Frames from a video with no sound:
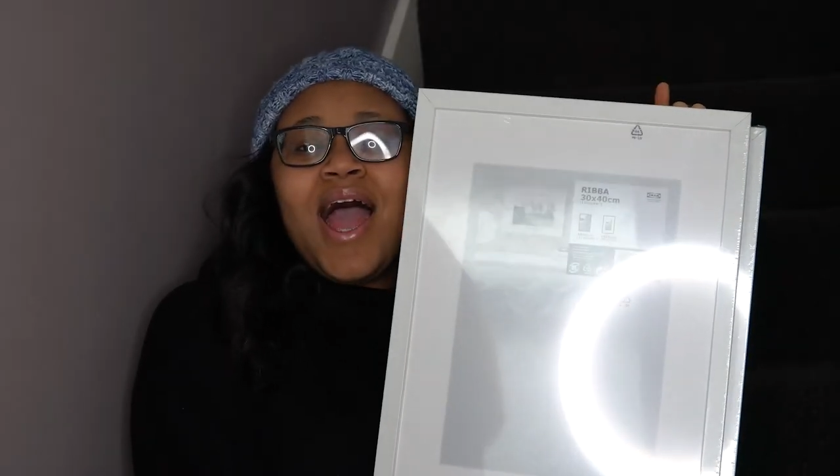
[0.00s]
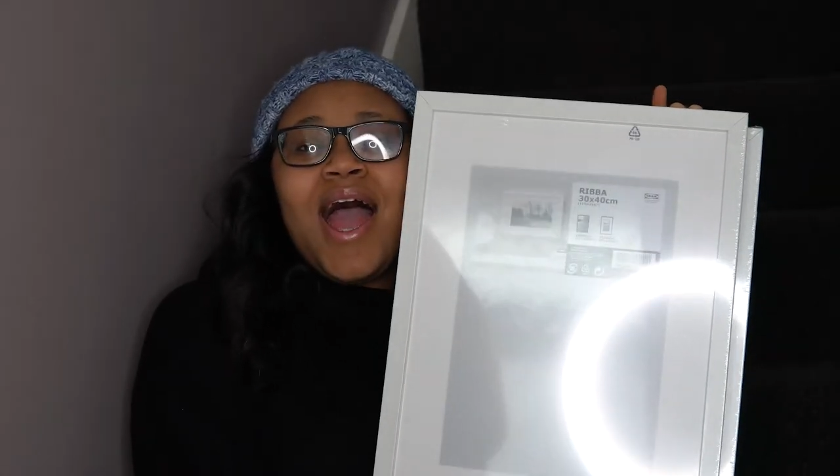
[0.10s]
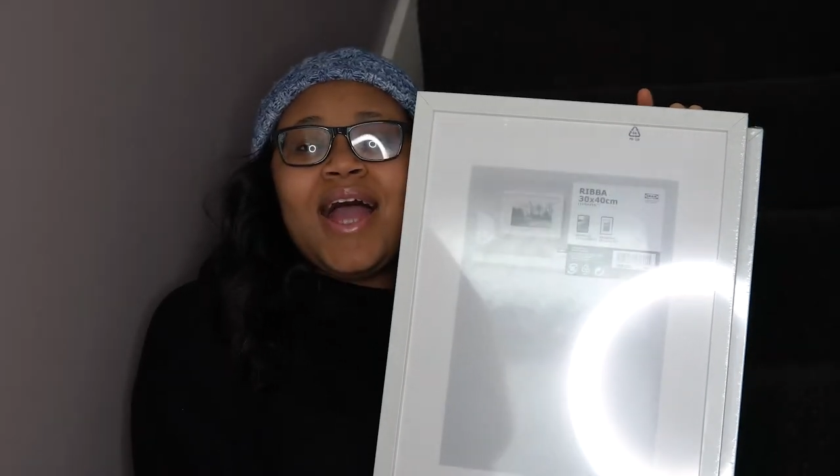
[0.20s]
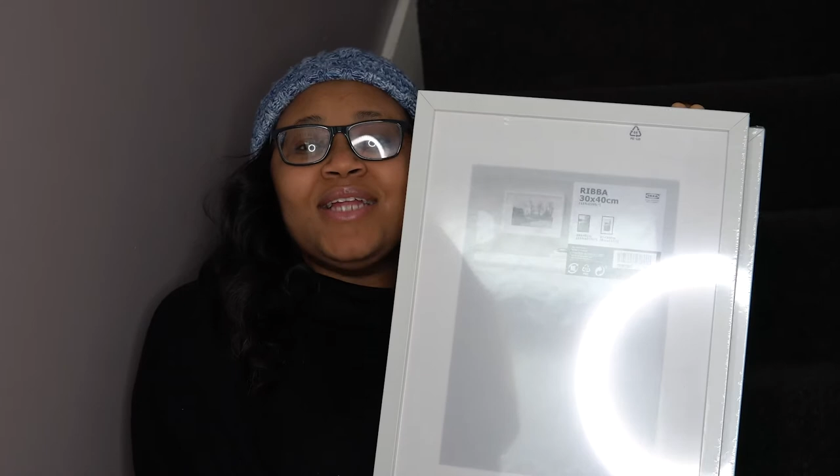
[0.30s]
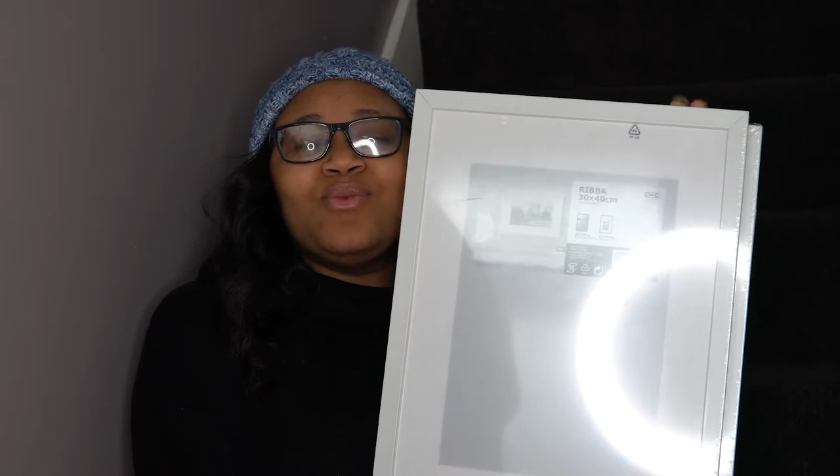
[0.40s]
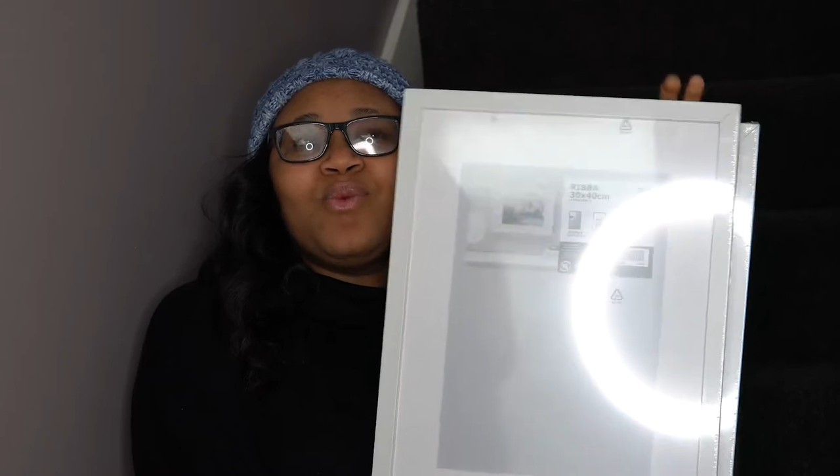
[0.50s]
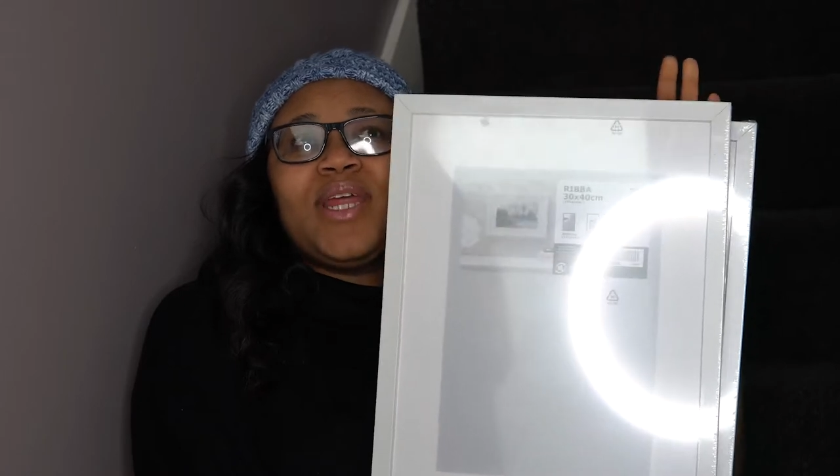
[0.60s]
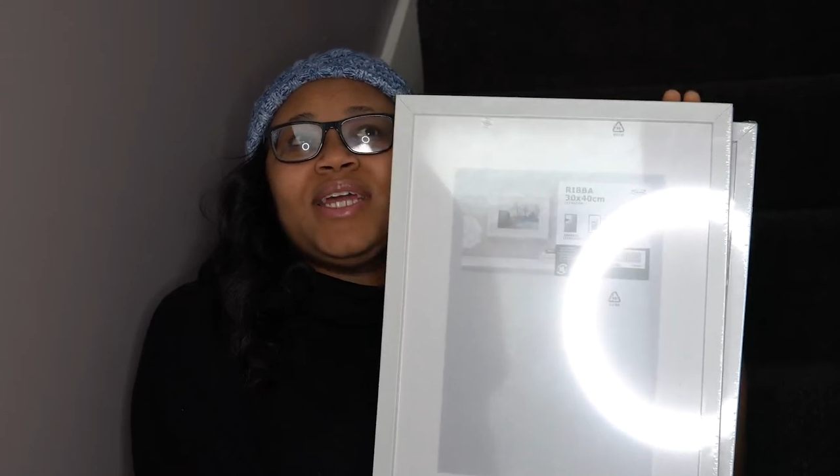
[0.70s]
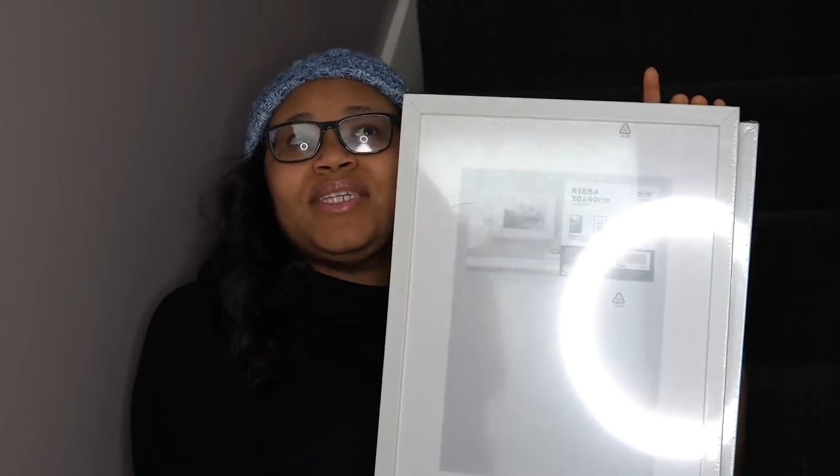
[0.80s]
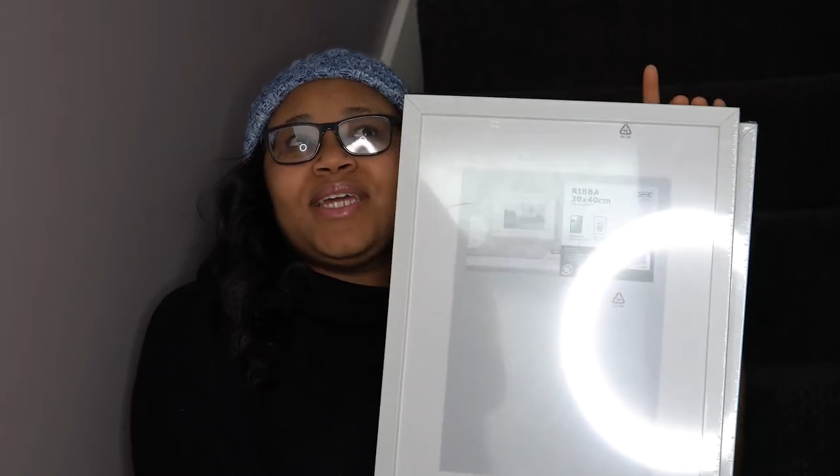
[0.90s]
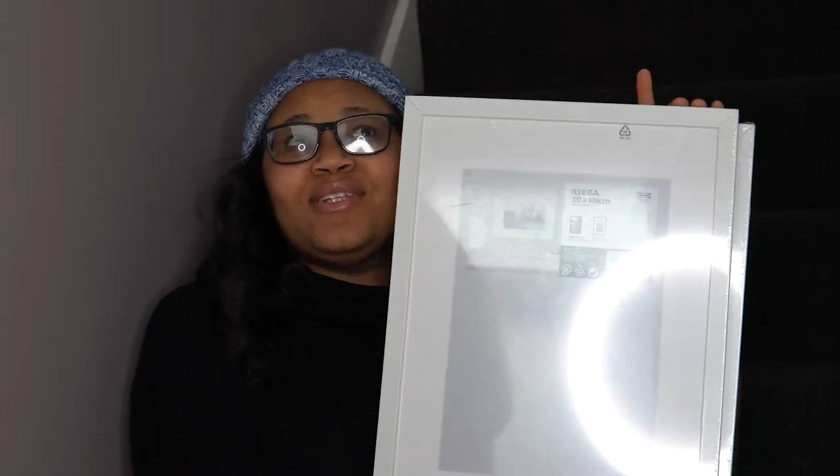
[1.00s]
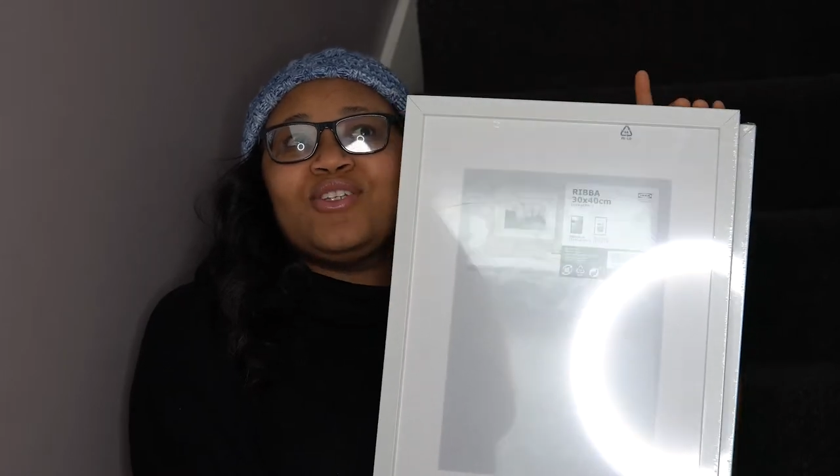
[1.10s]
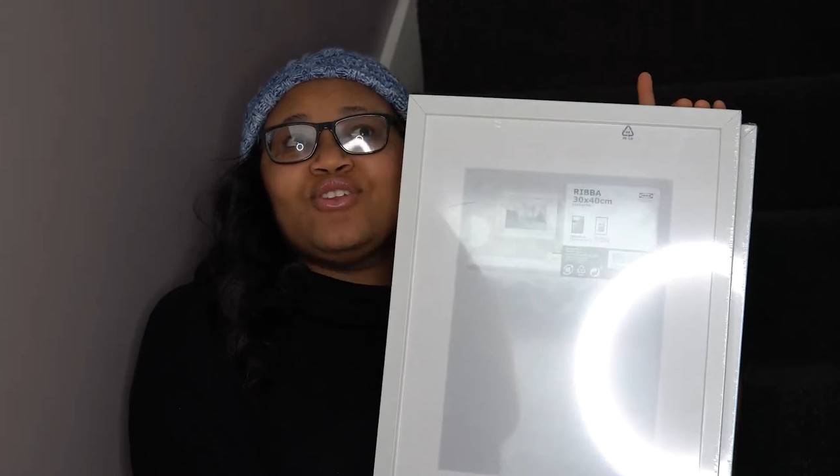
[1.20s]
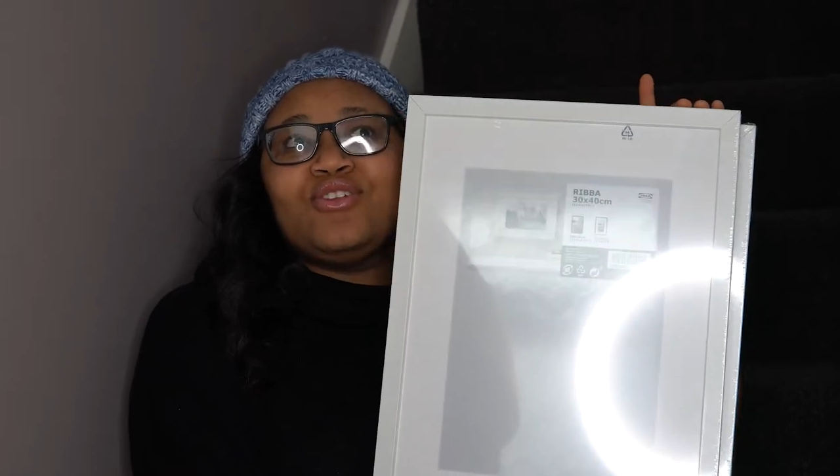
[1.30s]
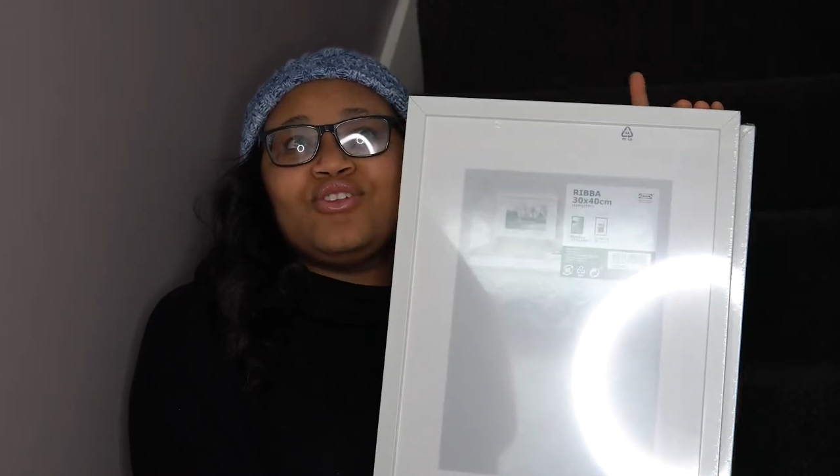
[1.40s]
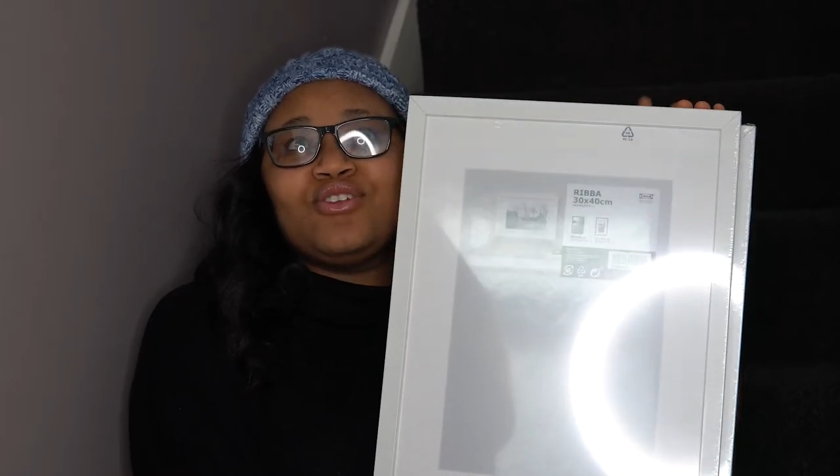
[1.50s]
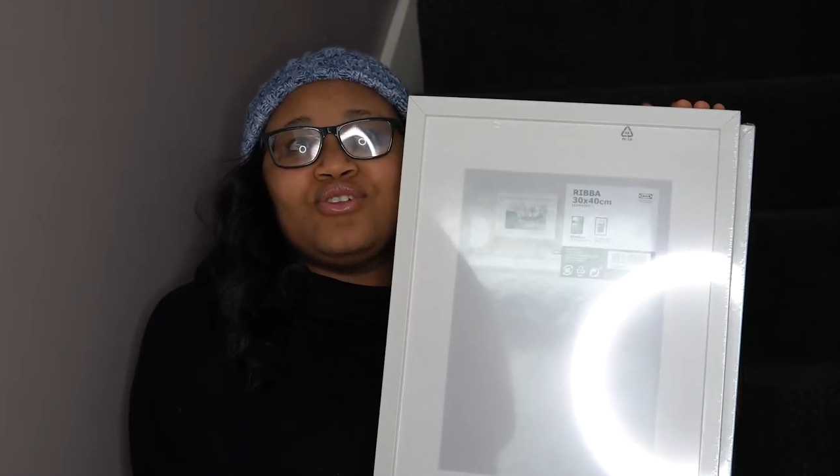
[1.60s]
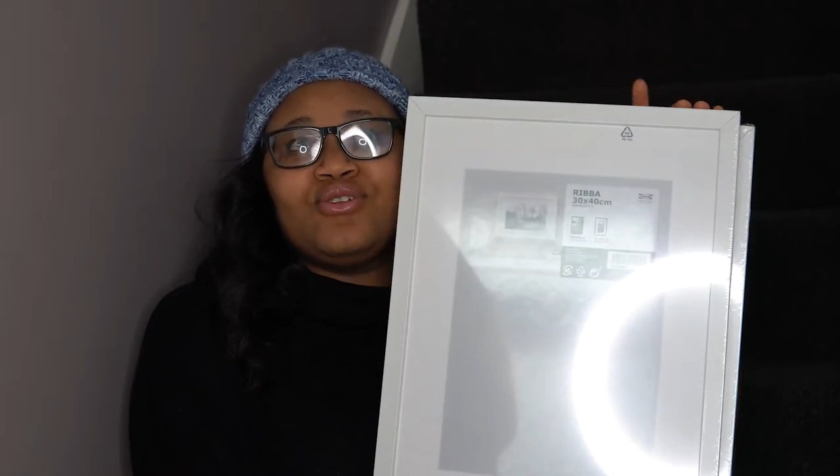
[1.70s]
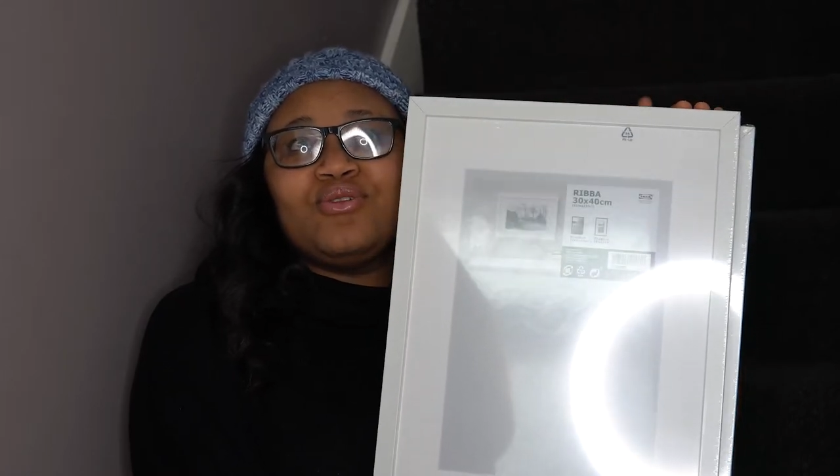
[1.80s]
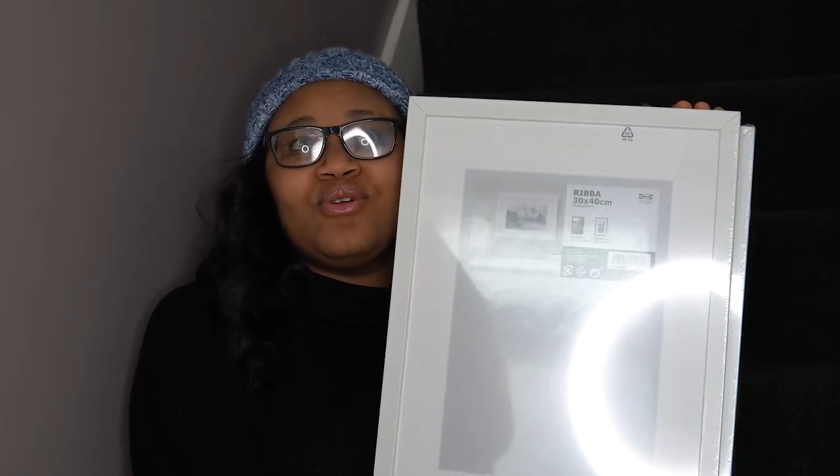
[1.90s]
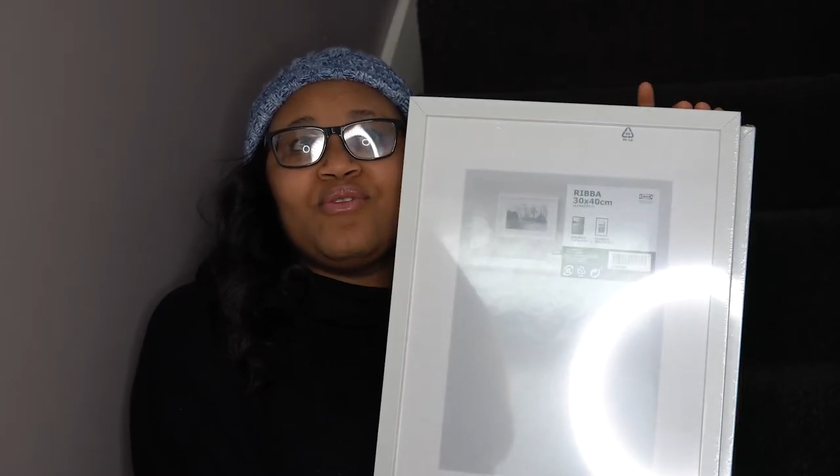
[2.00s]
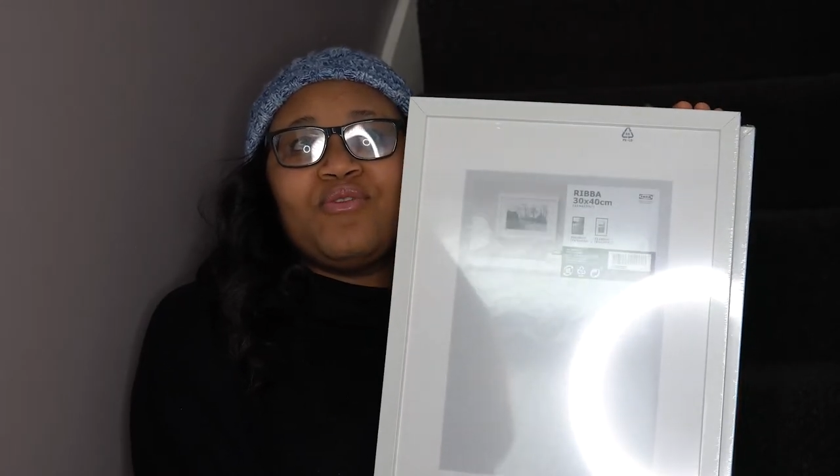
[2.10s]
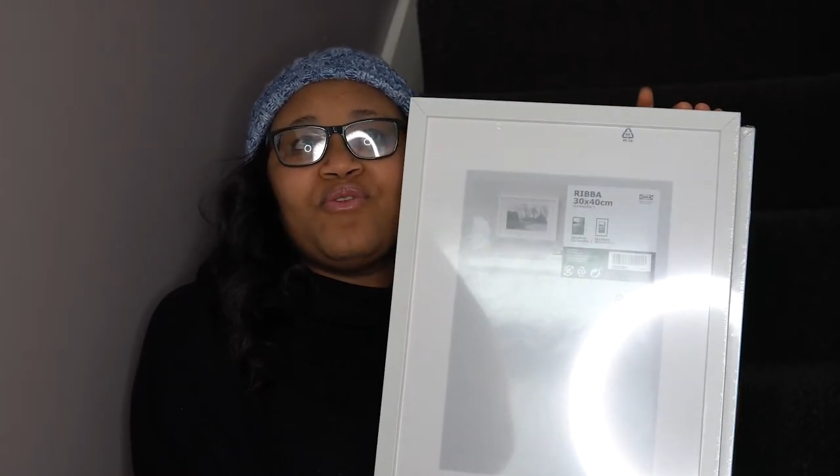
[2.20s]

And what I intend to do